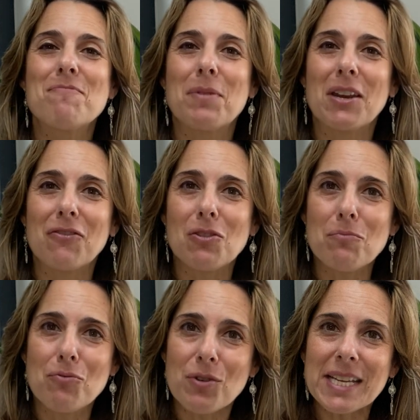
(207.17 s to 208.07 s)
but if you
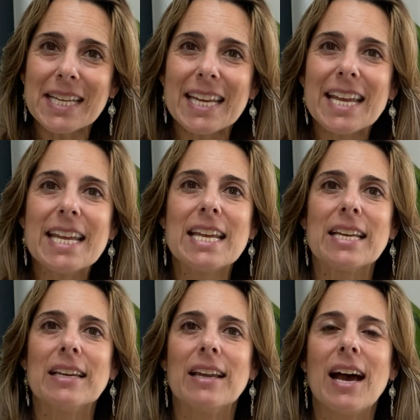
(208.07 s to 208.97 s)
bring it
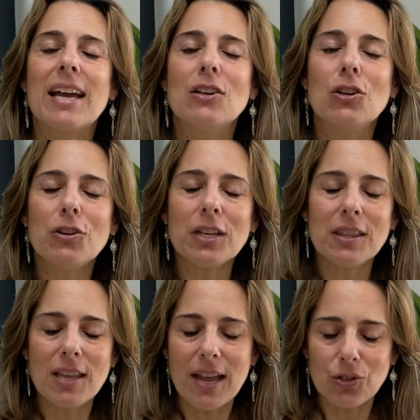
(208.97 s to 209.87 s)
in and look at
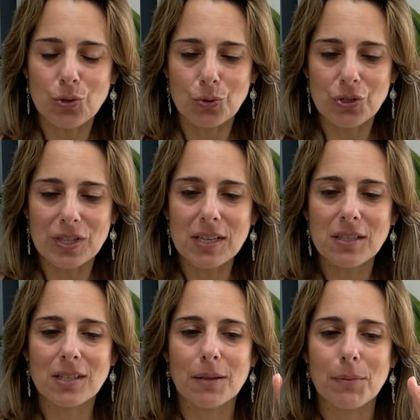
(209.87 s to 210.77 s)
the actual
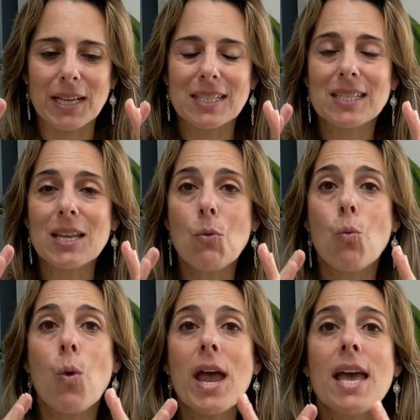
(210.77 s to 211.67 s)
system and see
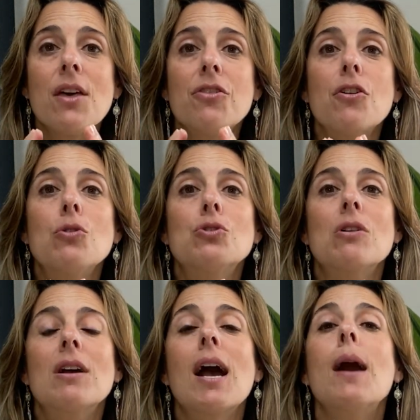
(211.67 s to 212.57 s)
where those
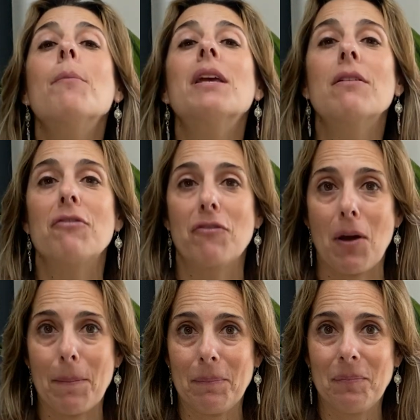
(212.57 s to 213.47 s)
are coming
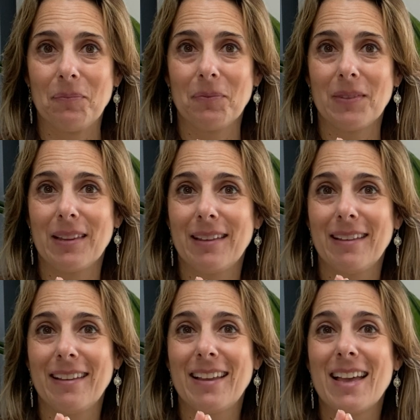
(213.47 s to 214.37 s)
from,
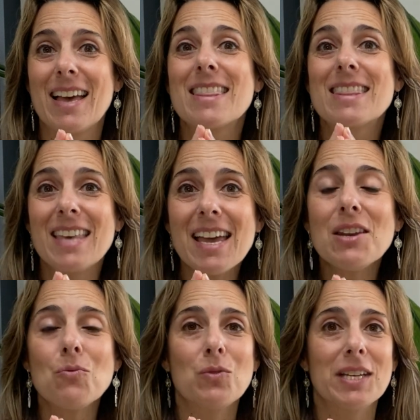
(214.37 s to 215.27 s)

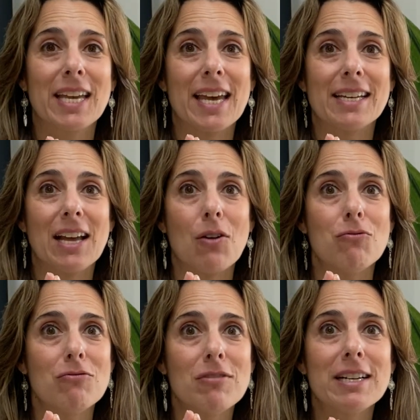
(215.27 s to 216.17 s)
then we get a
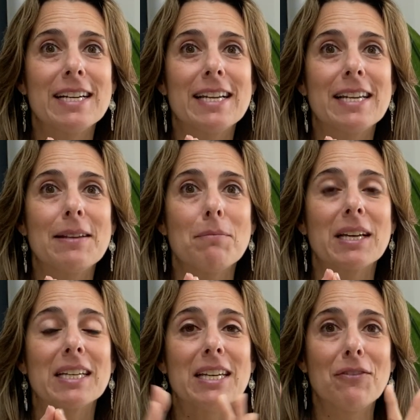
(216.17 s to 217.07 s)
really
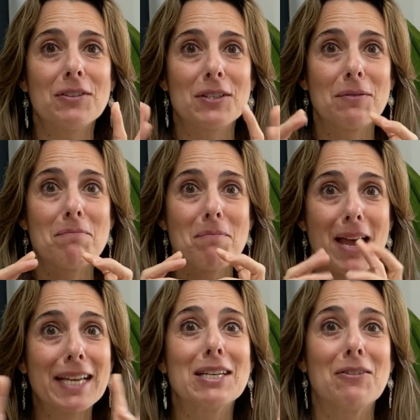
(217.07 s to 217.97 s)
magnificent
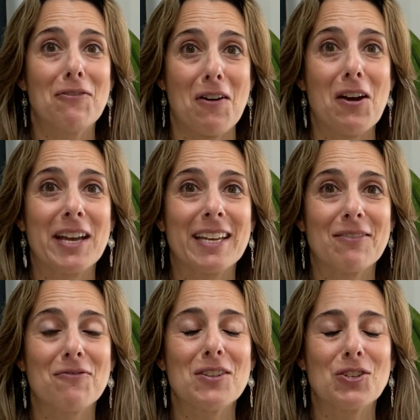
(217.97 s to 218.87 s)

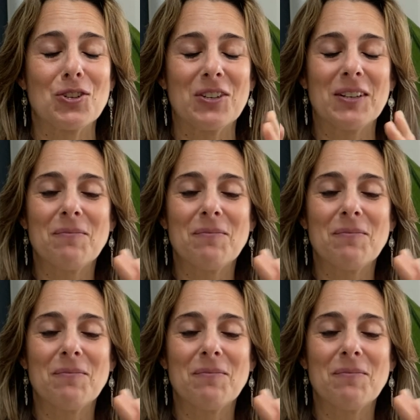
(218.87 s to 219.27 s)
magnifying vision.